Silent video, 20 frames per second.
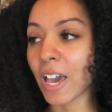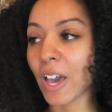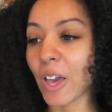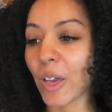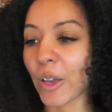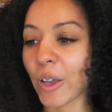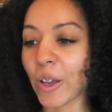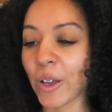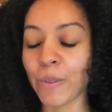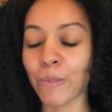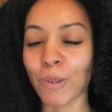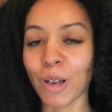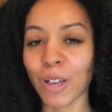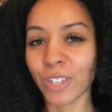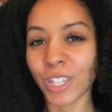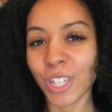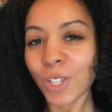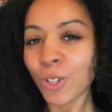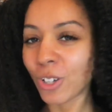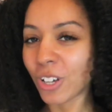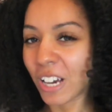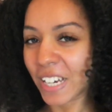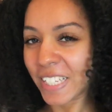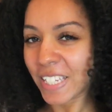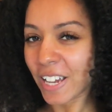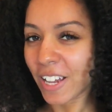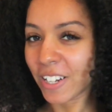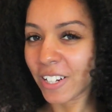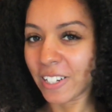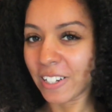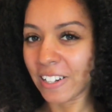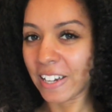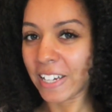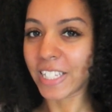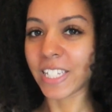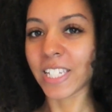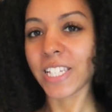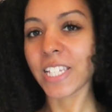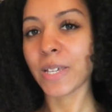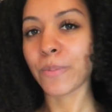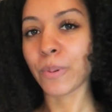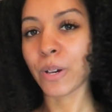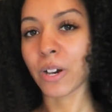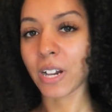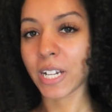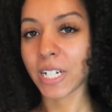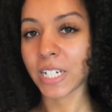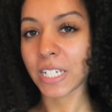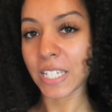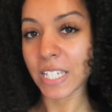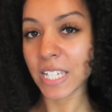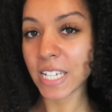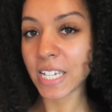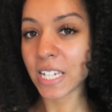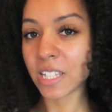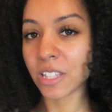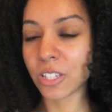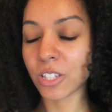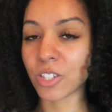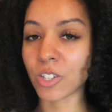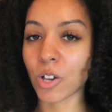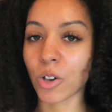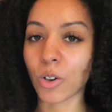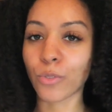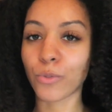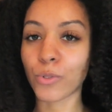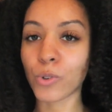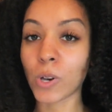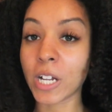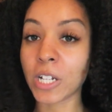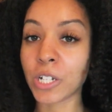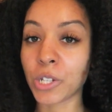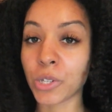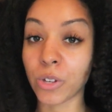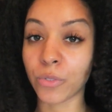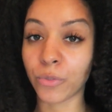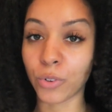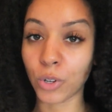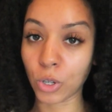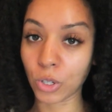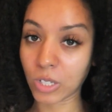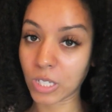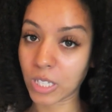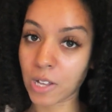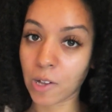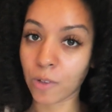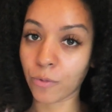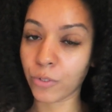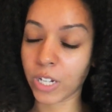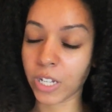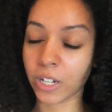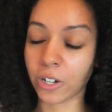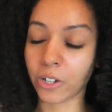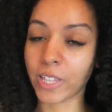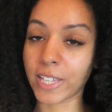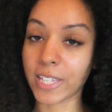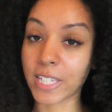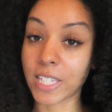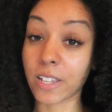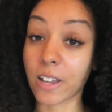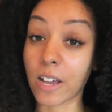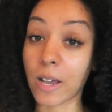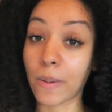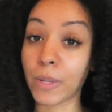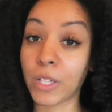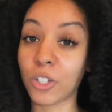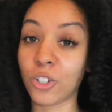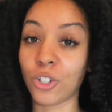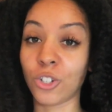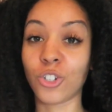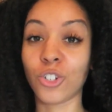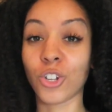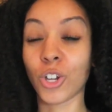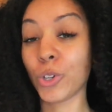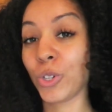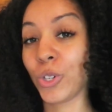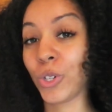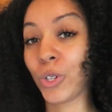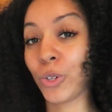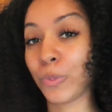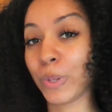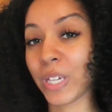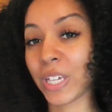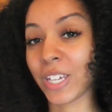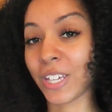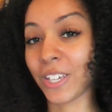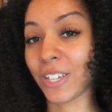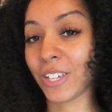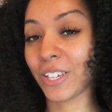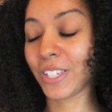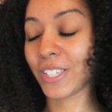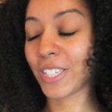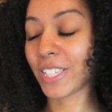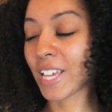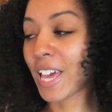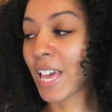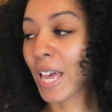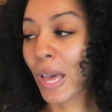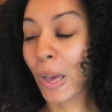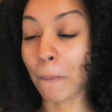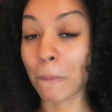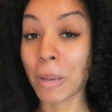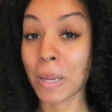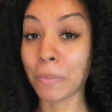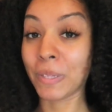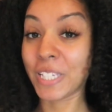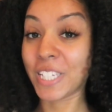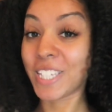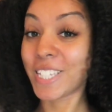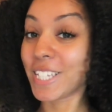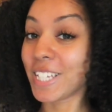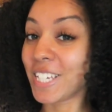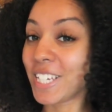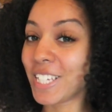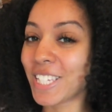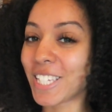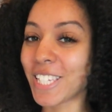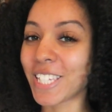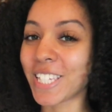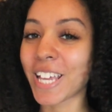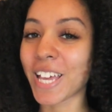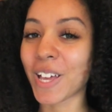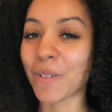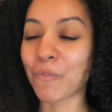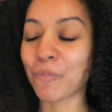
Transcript: I think you guys kind of like to see behind the scenes, so I thought I'd do a vlog style video this time and just show you, because my business,